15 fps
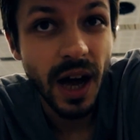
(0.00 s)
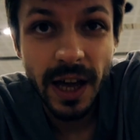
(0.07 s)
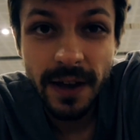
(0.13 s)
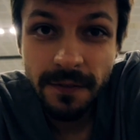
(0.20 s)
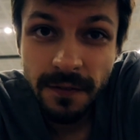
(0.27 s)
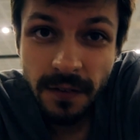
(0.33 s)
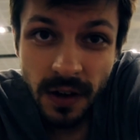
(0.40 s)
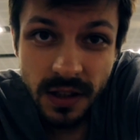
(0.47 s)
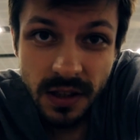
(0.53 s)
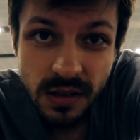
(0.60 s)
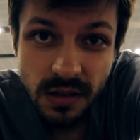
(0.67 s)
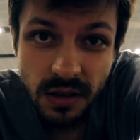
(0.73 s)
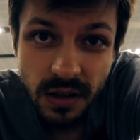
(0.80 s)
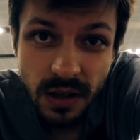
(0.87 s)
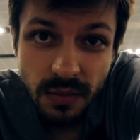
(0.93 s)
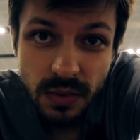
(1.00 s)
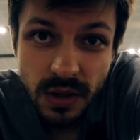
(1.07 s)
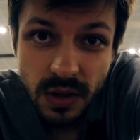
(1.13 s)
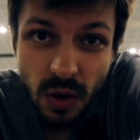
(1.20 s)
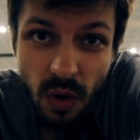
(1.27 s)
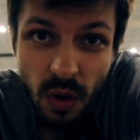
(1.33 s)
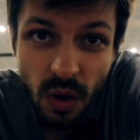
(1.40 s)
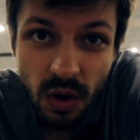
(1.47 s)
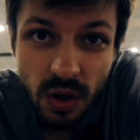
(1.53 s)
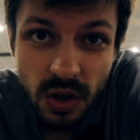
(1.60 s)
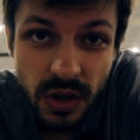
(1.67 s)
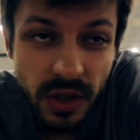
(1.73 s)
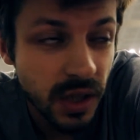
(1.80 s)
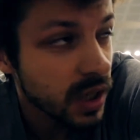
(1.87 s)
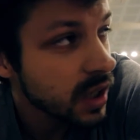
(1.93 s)
I thought it's gonna be
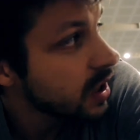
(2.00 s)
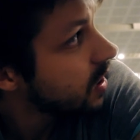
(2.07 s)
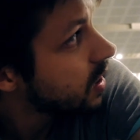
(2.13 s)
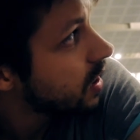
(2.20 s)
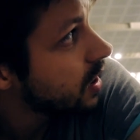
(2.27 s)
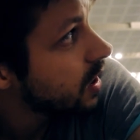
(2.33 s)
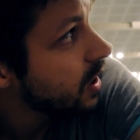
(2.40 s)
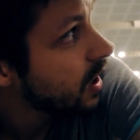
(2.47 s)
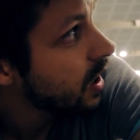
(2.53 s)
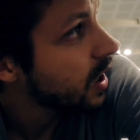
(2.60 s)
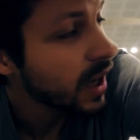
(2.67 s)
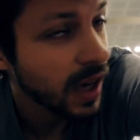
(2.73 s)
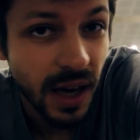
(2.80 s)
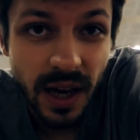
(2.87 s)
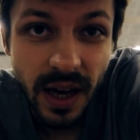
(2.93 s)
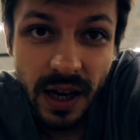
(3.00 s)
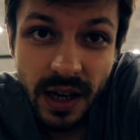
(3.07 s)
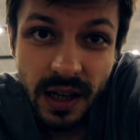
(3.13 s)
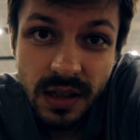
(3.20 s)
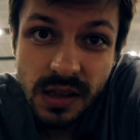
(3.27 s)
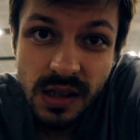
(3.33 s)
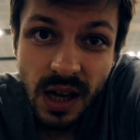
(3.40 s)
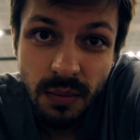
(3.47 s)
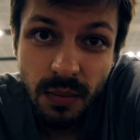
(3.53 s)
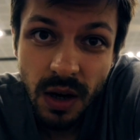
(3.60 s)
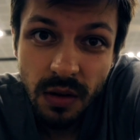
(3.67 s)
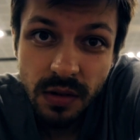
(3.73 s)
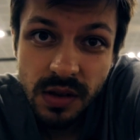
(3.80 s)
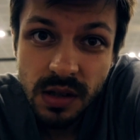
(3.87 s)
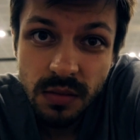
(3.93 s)
old and
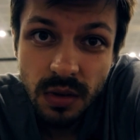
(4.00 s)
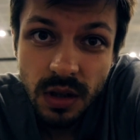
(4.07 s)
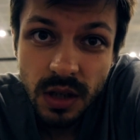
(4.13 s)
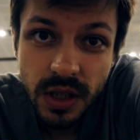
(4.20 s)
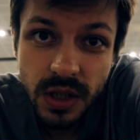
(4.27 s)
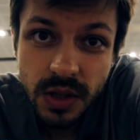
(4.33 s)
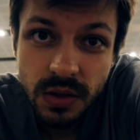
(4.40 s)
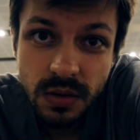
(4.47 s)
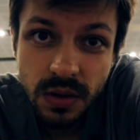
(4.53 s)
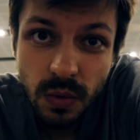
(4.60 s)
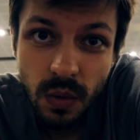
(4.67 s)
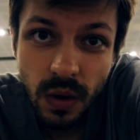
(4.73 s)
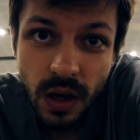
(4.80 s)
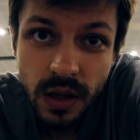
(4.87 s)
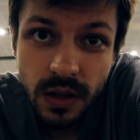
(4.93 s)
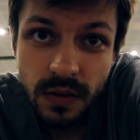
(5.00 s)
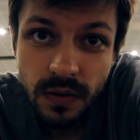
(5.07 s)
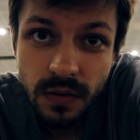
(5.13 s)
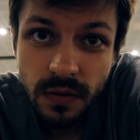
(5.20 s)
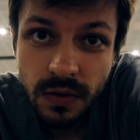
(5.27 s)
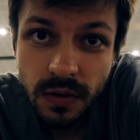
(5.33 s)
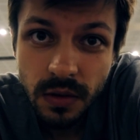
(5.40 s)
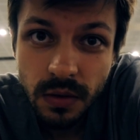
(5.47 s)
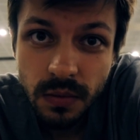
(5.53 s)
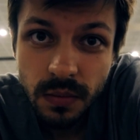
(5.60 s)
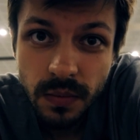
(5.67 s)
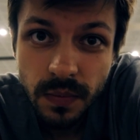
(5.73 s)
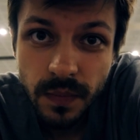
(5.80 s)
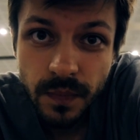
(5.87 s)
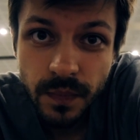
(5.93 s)
somehow similar to the one
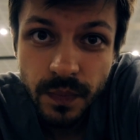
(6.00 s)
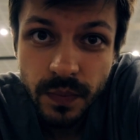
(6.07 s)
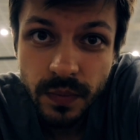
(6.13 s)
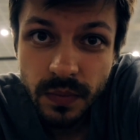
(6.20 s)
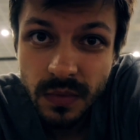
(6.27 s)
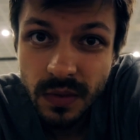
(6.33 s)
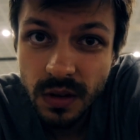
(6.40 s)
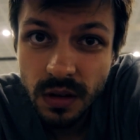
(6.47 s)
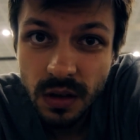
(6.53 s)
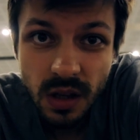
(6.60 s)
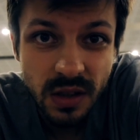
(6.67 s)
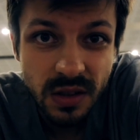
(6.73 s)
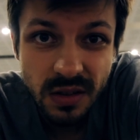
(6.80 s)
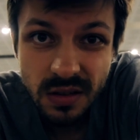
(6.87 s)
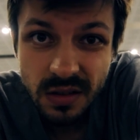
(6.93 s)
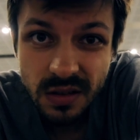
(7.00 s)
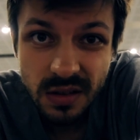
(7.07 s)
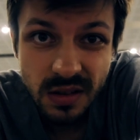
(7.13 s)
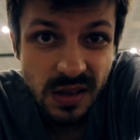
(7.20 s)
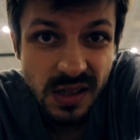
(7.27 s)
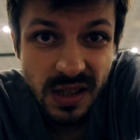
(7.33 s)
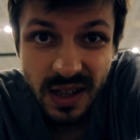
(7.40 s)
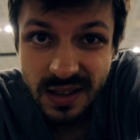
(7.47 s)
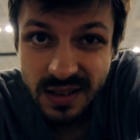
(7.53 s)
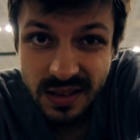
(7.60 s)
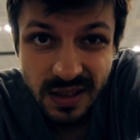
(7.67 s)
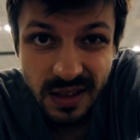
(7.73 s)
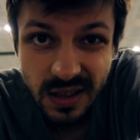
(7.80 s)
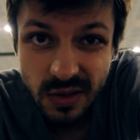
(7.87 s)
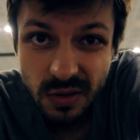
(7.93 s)
from London
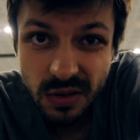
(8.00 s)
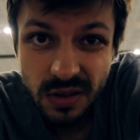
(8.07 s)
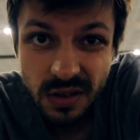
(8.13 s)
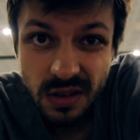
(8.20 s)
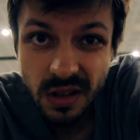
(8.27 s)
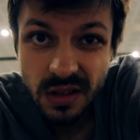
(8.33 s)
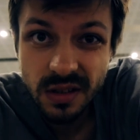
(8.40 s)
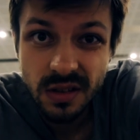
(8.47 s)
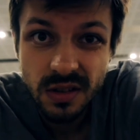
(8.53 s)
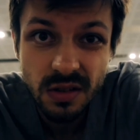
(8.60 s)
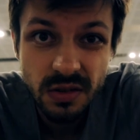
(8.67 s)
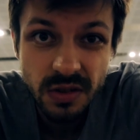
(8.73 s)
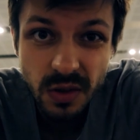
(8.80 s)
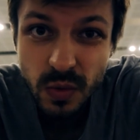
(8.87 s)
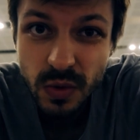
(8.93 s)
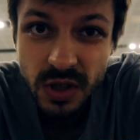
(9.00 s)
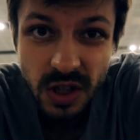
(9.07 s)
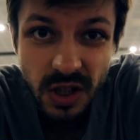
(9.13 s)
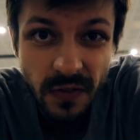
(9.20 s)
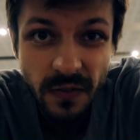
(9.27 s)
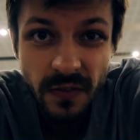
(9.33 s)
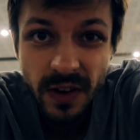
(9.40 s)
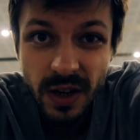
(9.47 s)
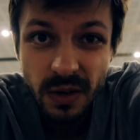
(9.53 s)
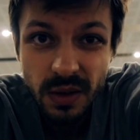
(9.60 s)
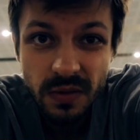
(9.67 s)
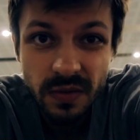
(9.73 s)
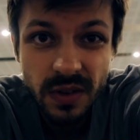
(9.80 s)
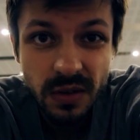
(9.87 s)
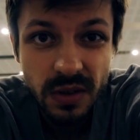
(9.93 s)
Stansted or London Luton which are
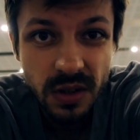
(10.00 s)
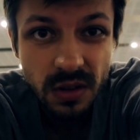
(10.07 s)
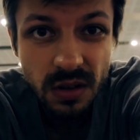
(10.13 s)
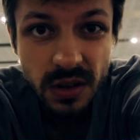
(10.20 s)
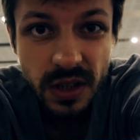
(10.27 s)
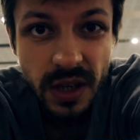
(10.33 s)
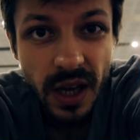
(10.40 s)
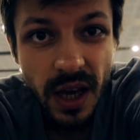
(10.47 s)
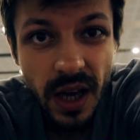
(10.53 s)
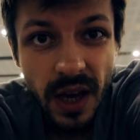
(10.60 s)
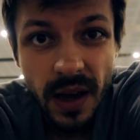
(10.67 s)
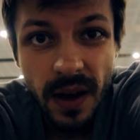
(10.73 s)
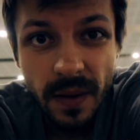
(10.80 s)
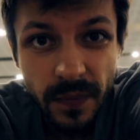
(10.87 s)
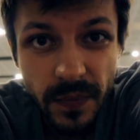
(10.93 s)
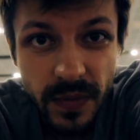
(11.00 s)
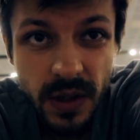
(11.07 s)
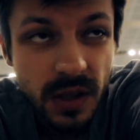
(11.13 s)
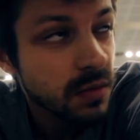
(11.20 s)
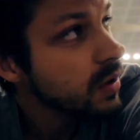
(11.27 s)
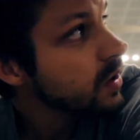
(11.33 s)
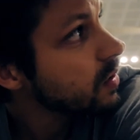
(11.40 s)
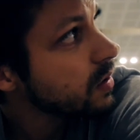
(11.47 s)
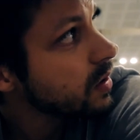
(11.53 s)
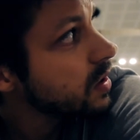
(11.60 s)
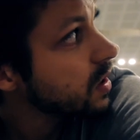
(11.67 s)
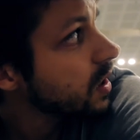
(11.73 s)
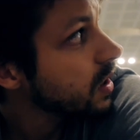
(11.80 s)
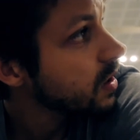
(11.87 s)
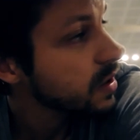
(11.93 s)
very very old and mm, this one
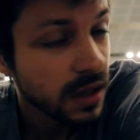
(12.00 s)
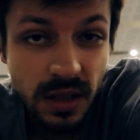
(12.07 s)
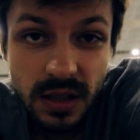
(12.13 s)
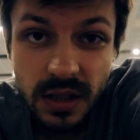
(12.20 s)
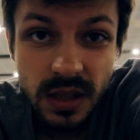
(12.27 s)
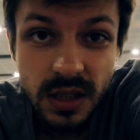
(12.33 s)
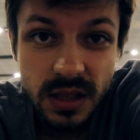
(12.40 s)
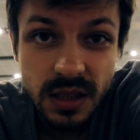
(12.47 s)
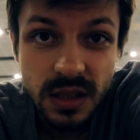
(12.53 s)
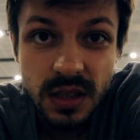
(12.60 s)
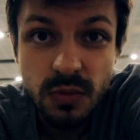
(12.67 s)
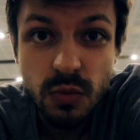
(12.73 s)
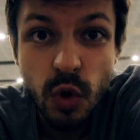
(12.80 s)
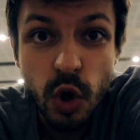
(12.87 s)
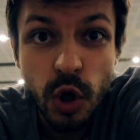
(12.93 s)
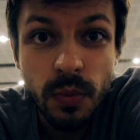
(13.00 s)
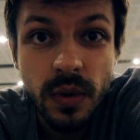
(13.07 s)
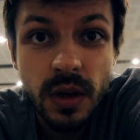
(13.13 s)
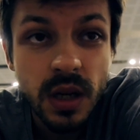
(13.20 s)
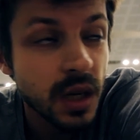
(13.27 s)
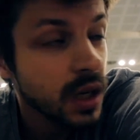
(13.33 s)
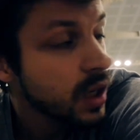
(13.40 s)
looks nice at least it's warm